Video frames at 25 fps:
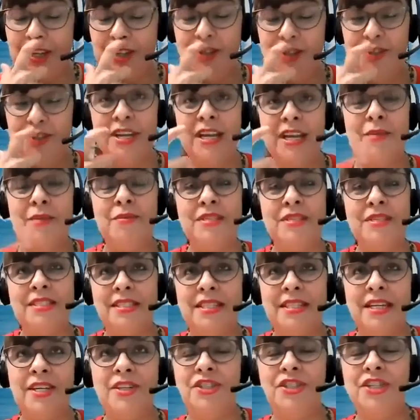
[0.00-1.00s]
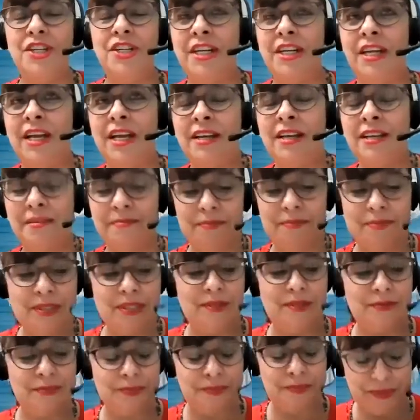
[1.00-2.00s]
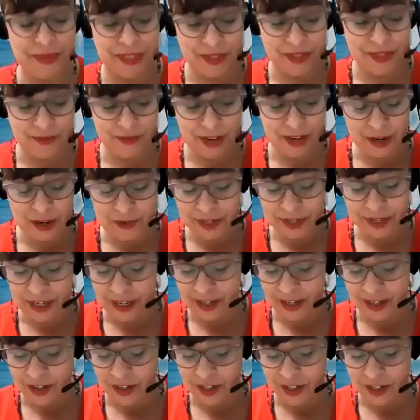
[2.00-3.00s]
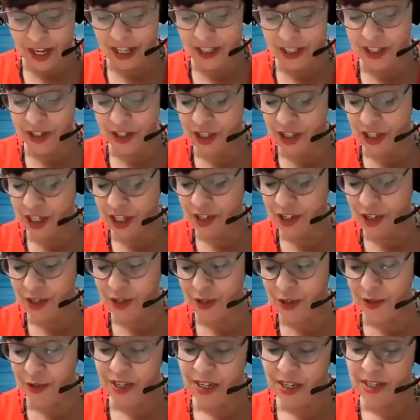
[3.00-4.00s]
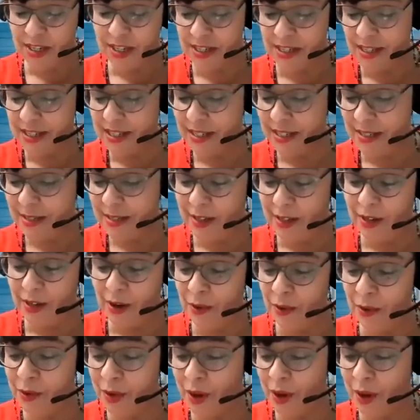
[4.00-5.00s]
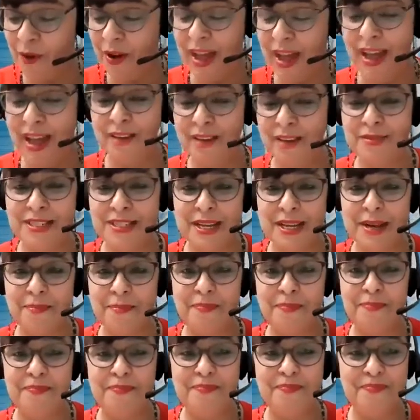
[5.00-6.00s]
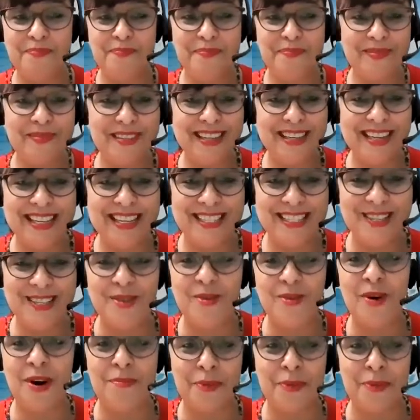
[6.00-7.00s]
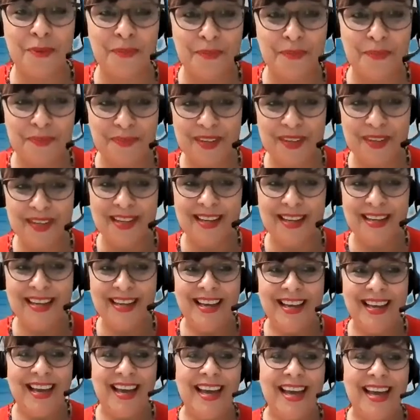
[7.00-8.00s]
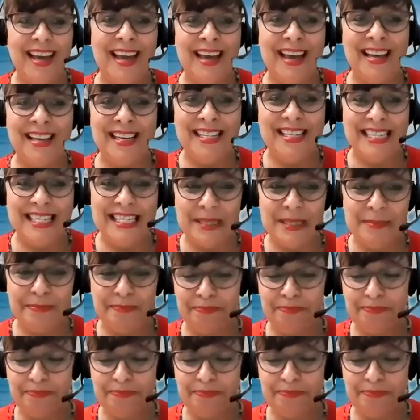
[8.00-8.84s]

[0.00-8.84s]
Today I was teaching, and it's very challenging. Students, we all have some, it's normal. And